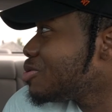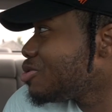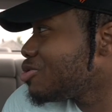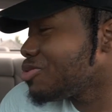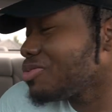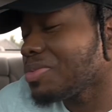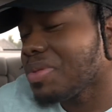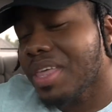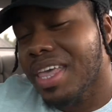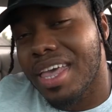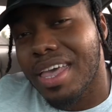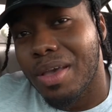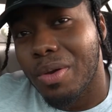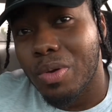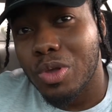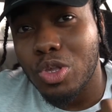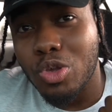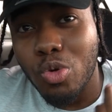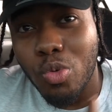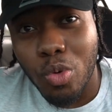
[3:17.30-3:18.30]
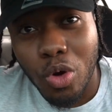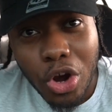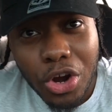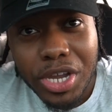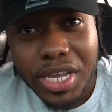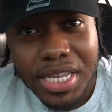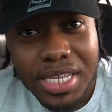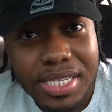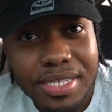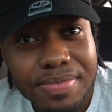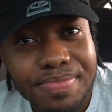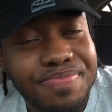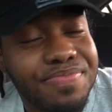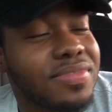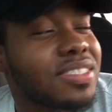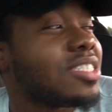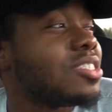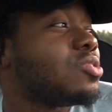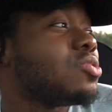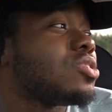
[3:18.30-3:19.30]
you, when you working
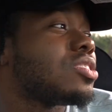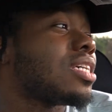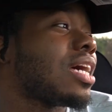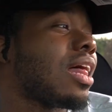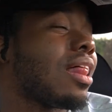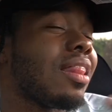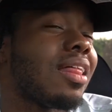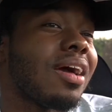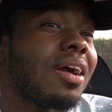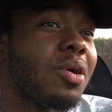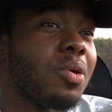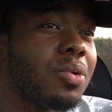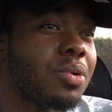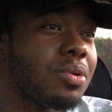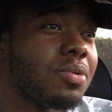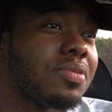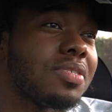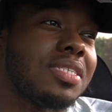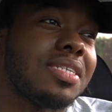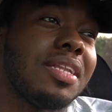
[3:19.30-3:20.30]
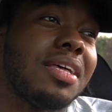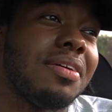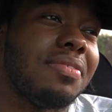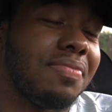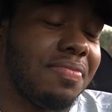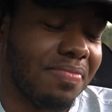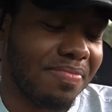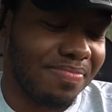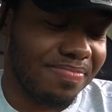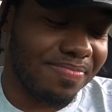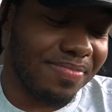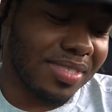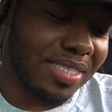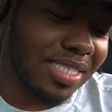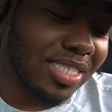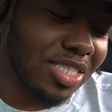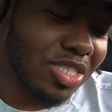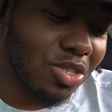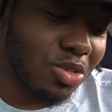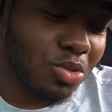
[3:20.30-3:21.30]
and you just got a lot going on with your life,
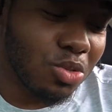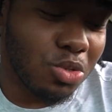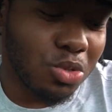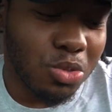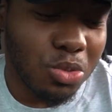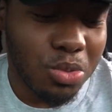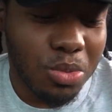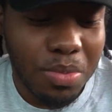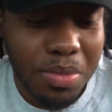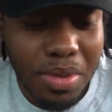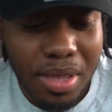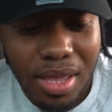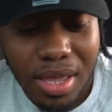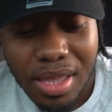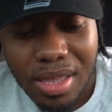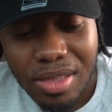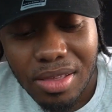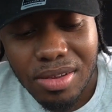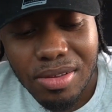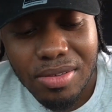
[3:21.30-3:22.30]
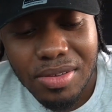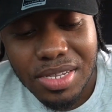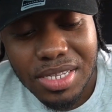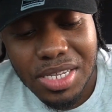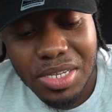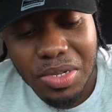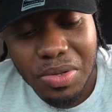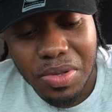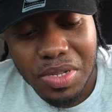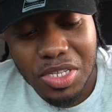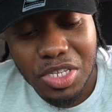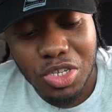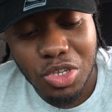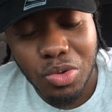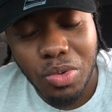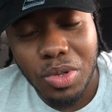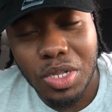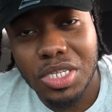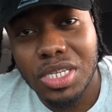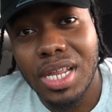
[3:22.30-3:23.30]
YouTube, you know, until
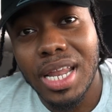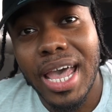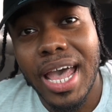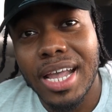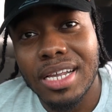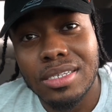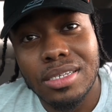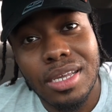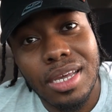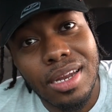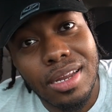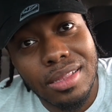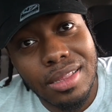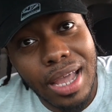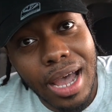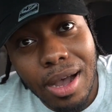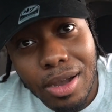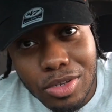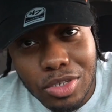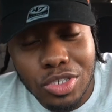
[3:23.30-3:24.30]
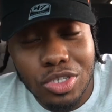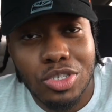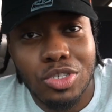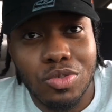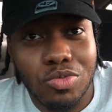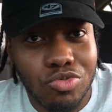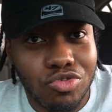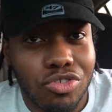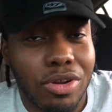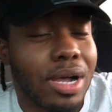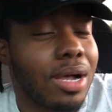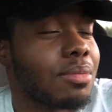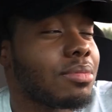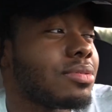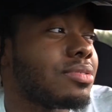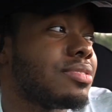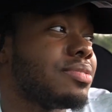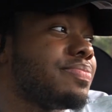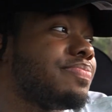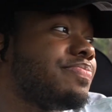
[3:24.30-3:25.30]
I actually hit 1,000 subscribers.